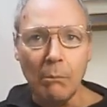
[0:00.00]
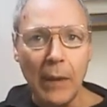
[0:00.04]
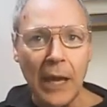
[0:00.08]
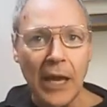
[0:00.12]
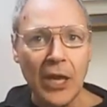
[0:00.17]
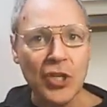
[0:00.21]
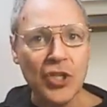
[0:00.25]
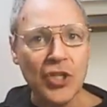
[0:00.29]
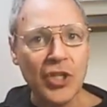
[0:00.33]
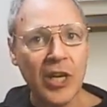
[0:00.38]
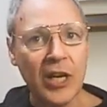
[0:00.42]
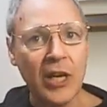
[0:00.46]

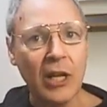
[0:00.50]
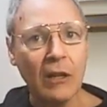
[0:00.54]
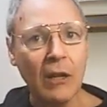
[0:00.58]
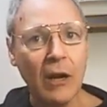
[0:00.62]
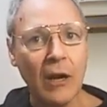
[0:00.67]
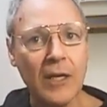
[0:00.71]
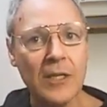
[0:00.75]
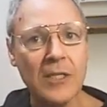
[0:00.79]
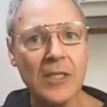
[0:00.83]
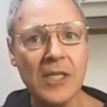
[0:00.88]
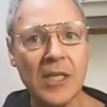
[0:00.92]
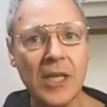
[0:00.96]
Mesh
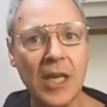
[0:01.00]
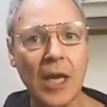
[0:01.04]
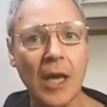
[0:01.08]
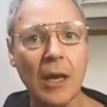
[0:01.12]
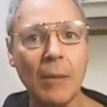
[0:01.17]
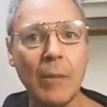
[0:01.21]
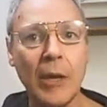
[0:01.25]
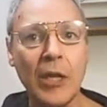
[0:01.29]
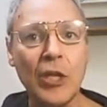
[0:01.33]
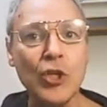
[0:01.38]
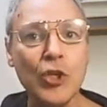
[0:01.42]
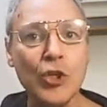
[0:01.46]

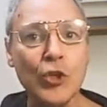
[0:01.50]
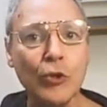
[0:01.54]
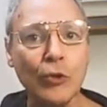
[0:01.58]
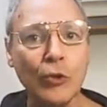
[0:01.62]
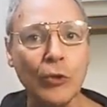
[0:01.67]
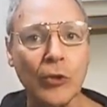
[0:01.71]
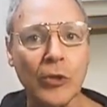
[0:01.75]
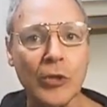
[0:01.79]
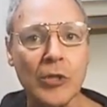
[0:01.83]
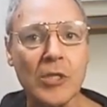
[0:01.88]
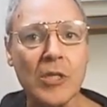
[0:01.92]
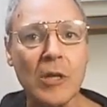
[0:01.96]
LRCM
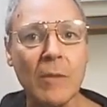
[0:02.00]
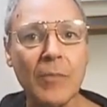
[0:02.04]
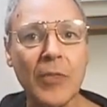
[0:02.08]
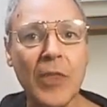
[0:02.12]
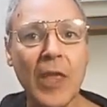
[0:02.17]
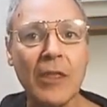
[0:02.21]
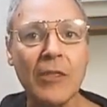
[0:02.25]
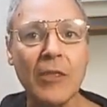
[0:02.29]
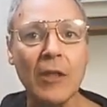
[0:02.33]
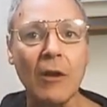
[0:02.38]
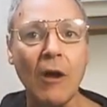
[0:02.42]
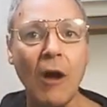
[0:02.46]
ensures
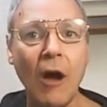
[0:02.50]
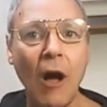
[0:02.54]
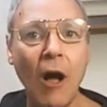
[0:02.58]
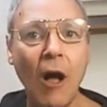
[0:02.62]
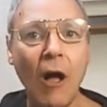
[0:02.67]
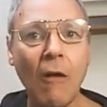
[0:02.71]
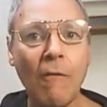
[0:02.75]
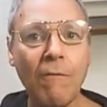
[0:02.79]
that